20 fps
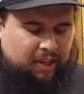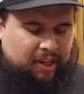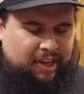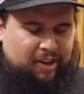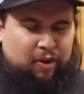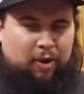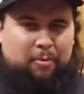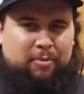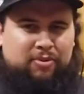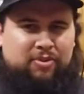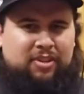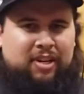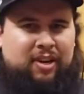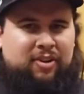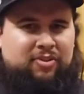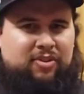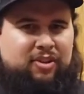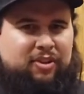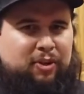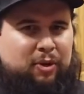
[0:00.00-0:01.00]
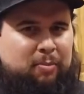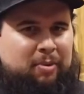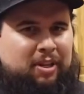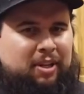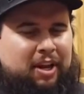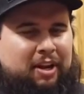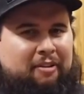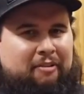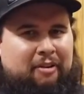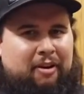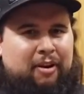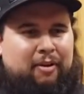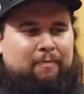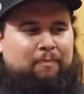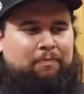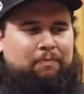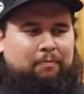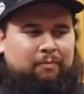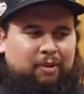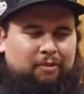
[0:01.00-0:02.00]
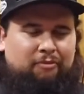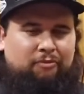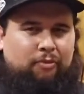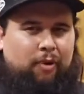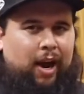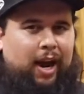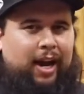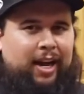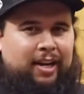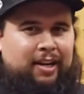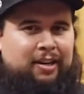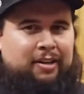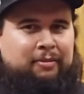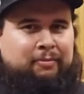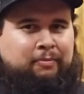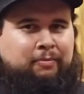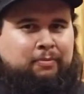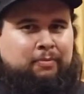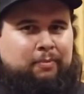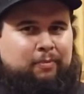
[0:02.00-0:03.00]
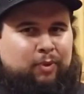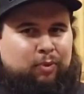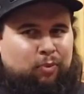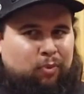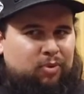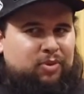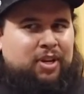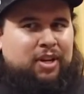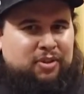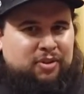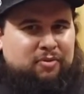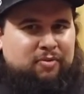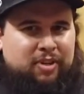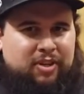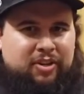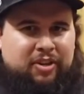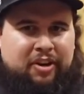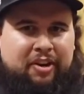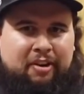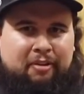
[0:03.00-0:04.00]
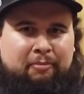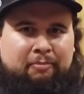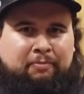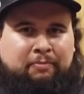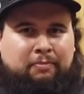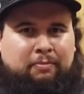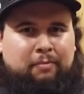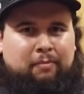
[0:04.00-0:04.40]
It almost tastes a little bit like fried rotisserie chicken